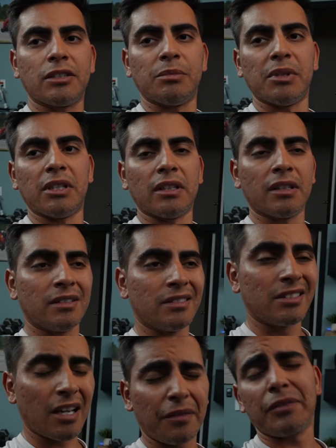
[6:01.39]
to me.
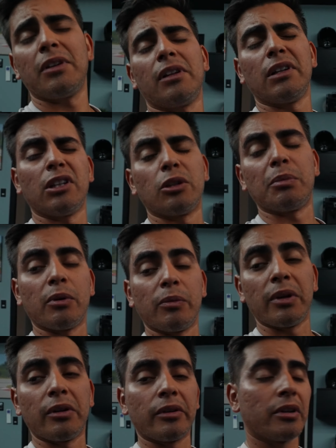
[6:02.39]
Definitely a little bit
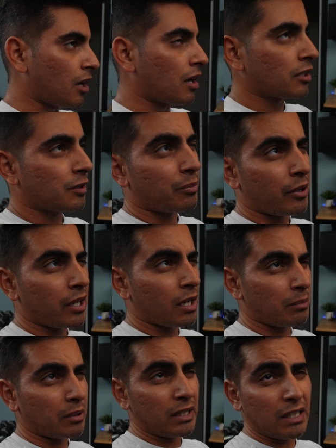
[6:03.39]
weird. Stock spring, I
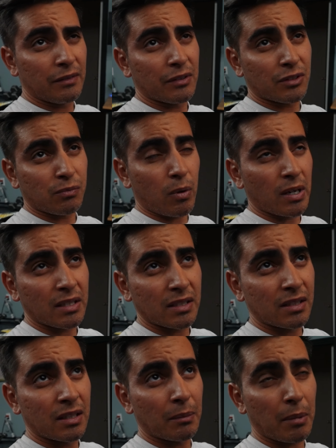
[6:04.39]
believe it's
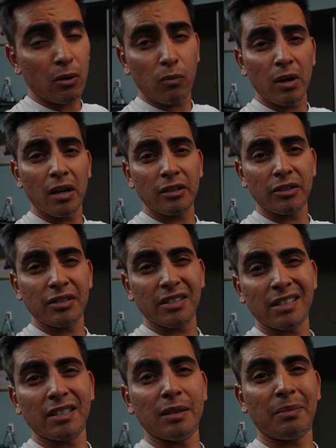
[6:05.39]
about
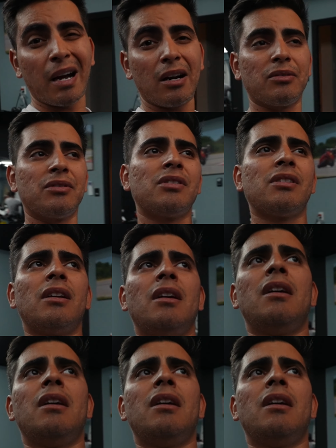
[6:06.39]
160 pounds.